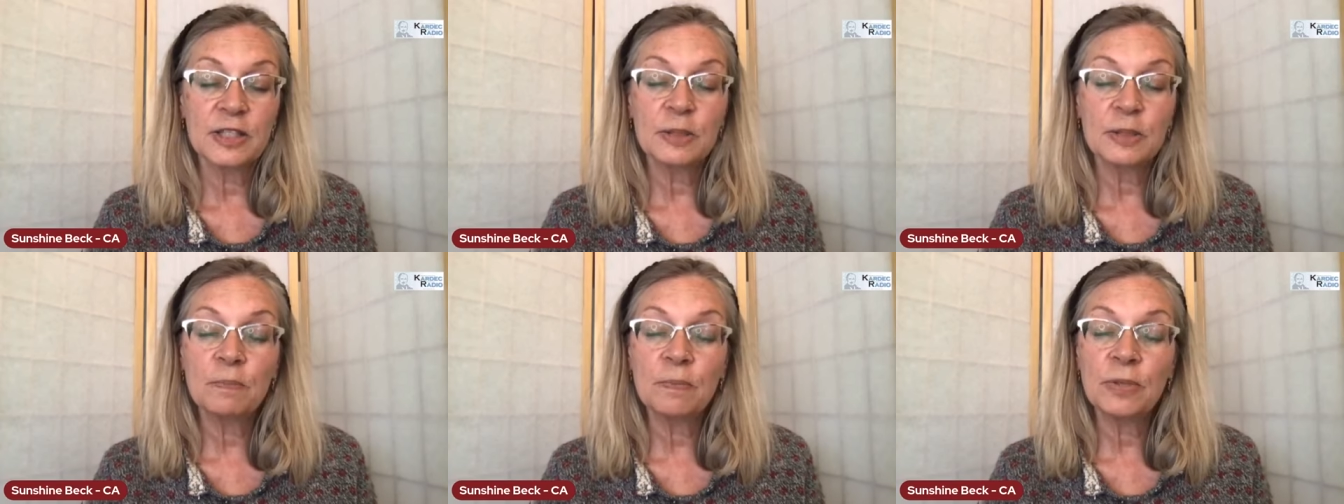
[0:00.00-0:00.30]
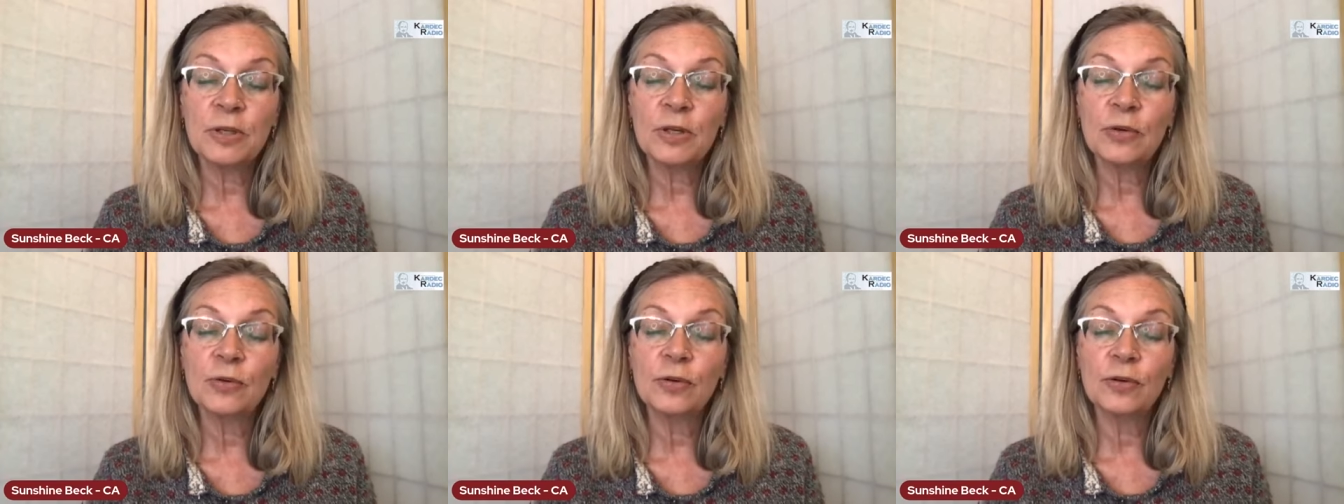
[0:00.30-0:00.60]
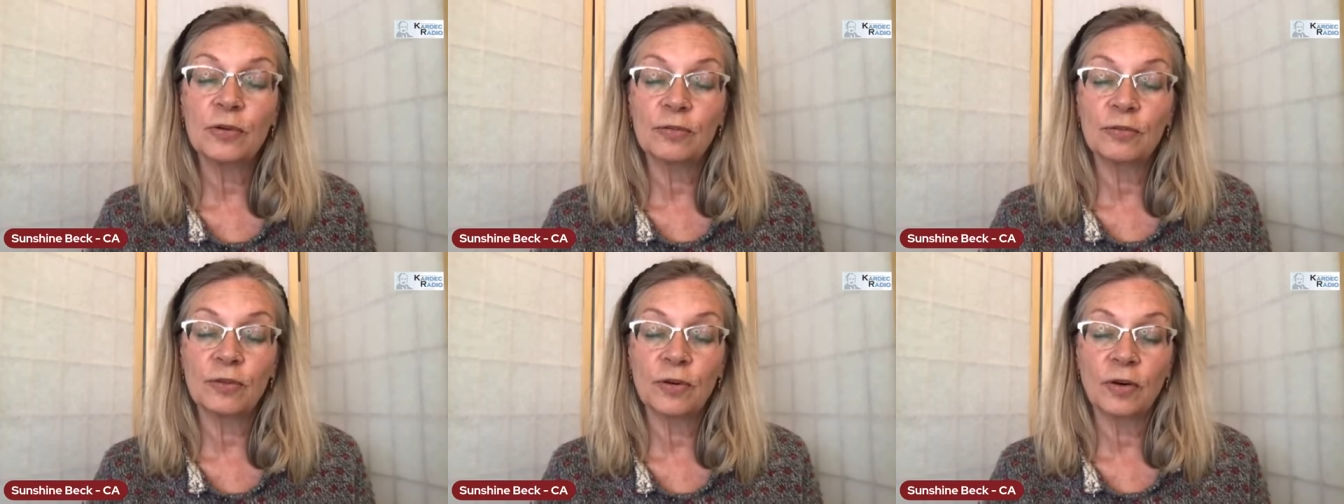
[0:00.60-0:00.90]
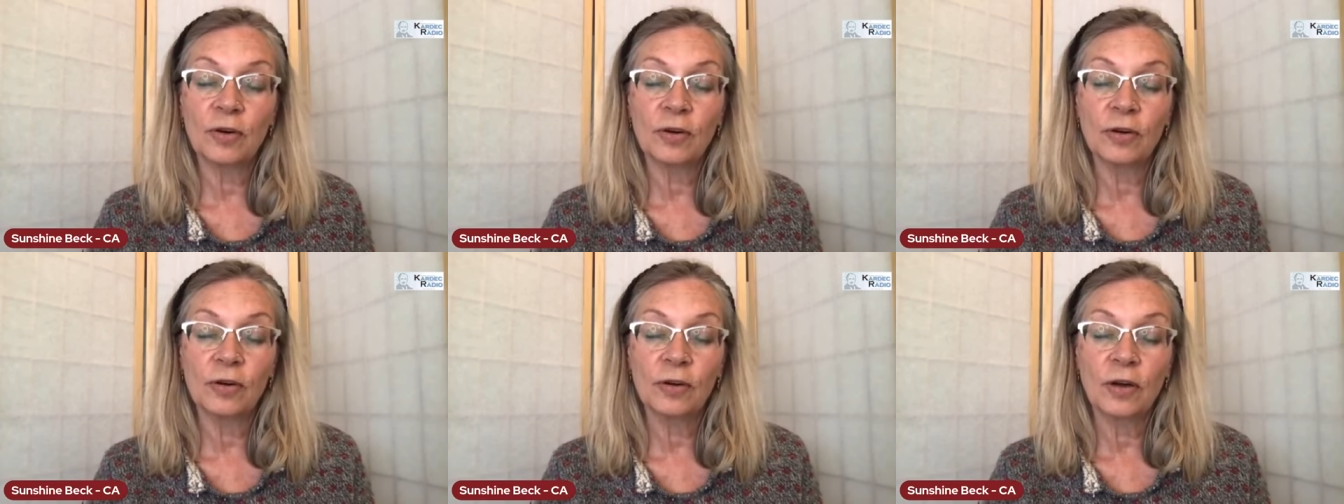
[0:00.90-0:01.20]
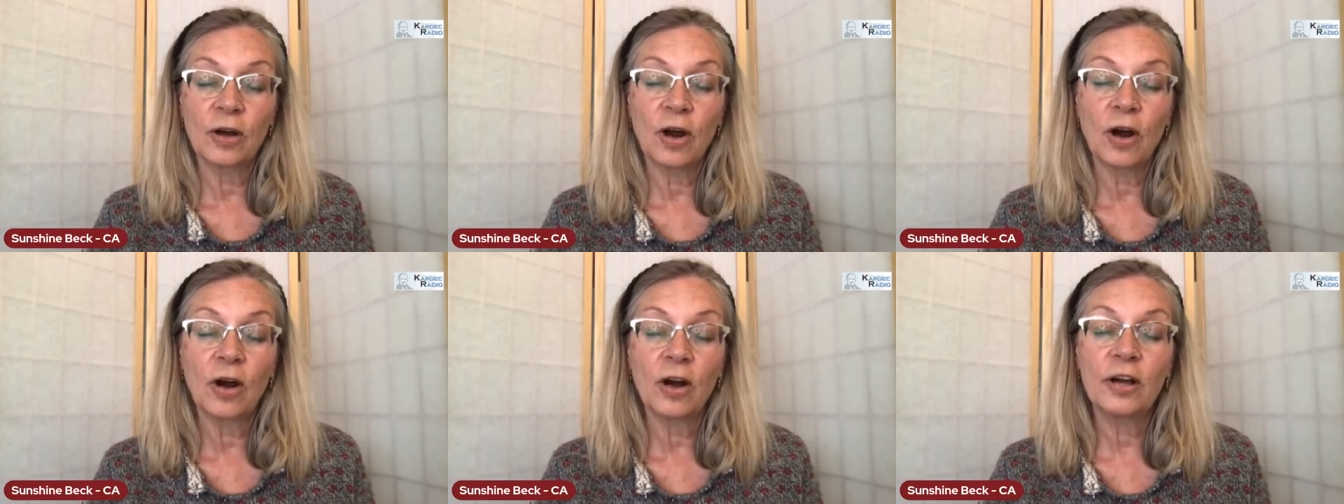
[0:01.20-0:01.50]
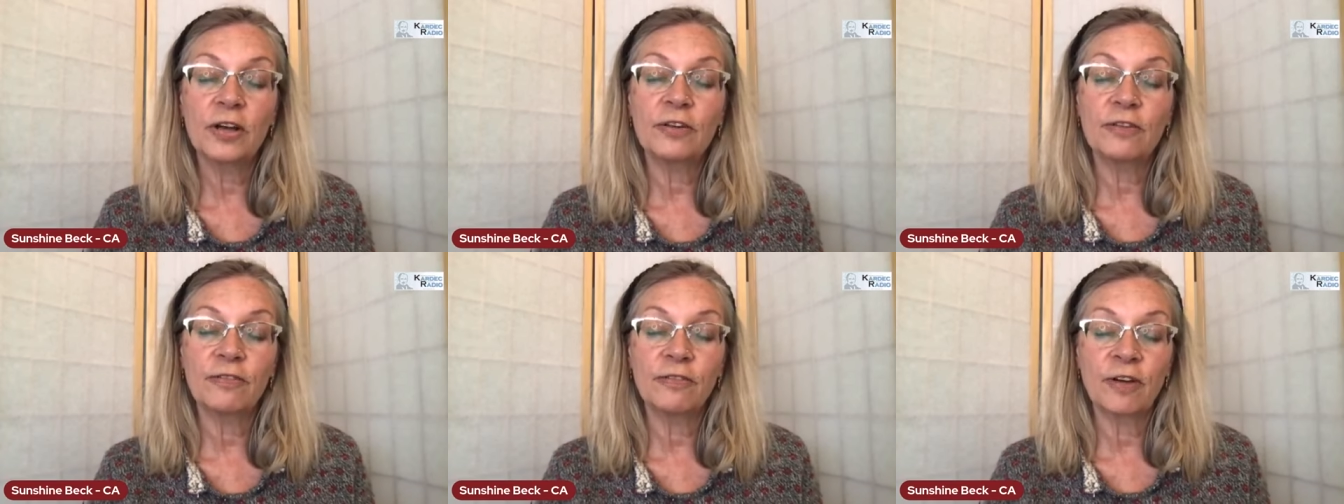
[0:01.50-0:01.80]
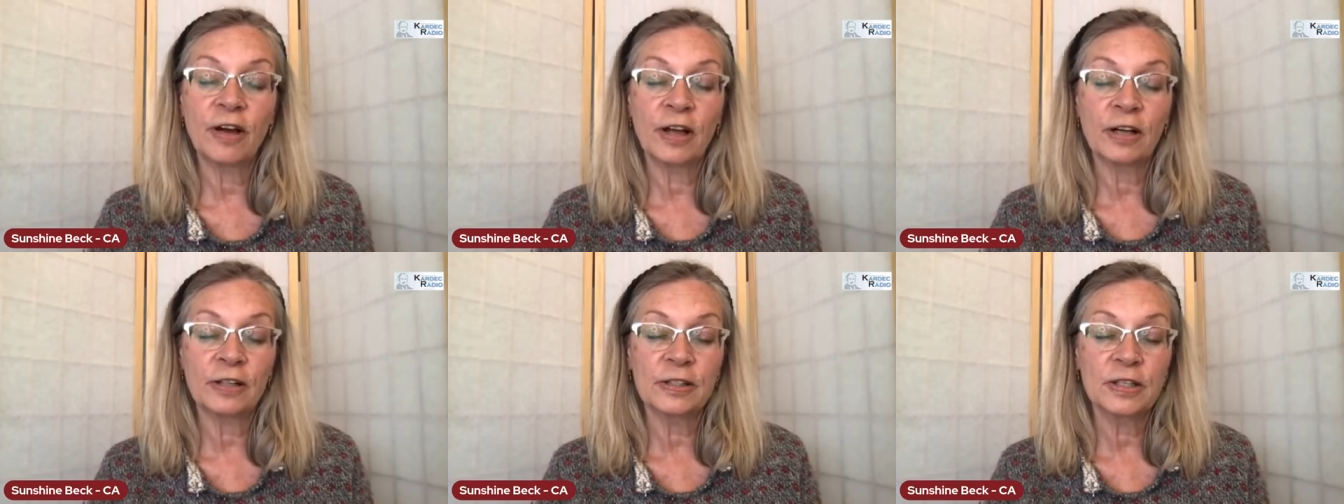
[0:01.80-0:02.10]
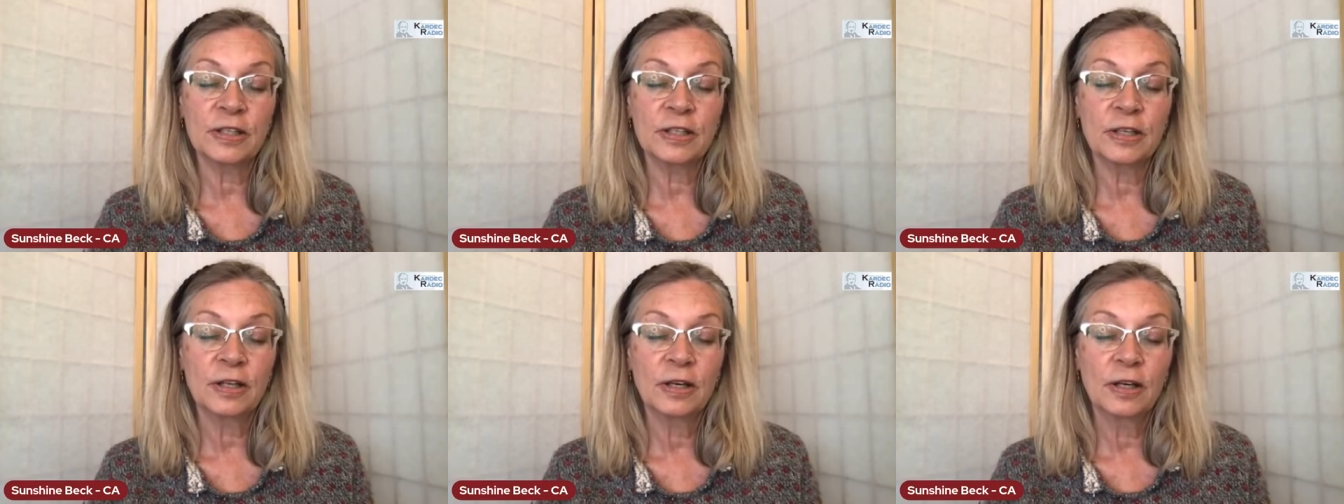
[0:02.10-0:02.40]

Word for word: beautiful, heartfelt,